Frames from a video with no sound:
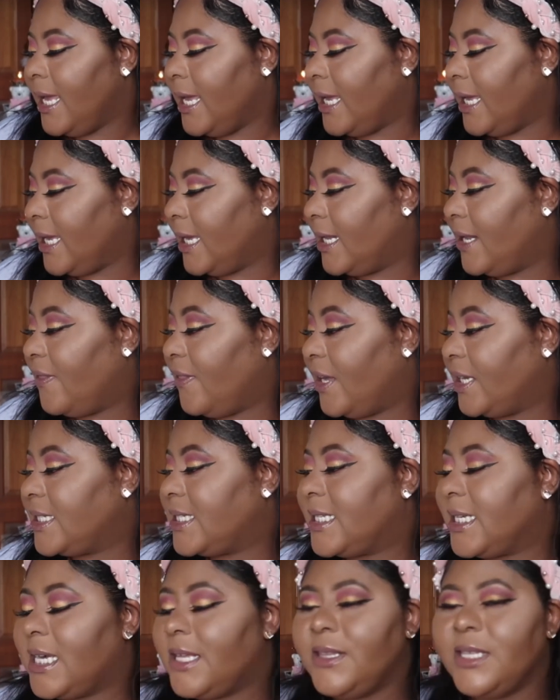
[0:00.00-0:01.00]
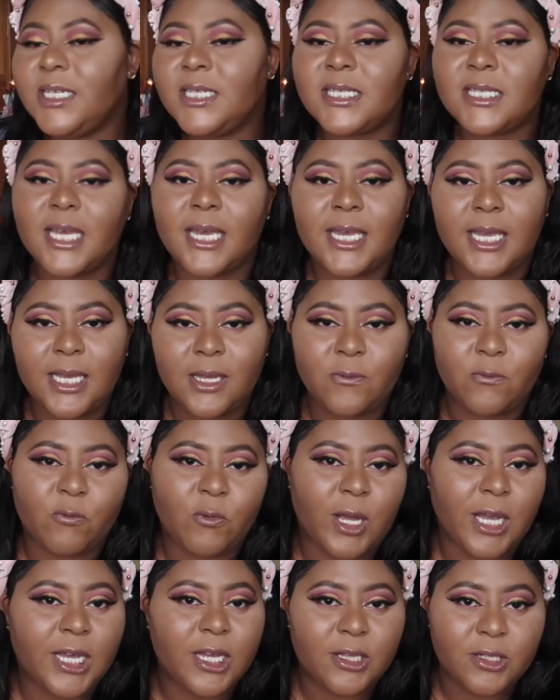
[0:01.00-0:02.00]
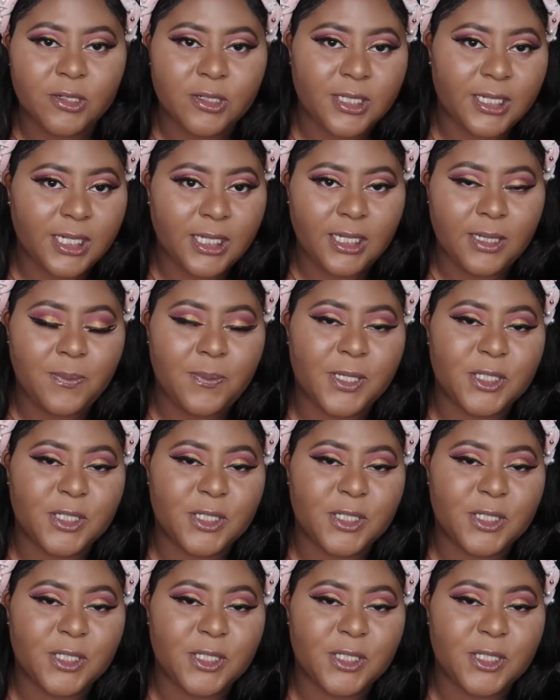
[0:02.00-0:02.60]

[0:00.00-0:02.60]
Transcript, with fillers: And they sell this like regularly,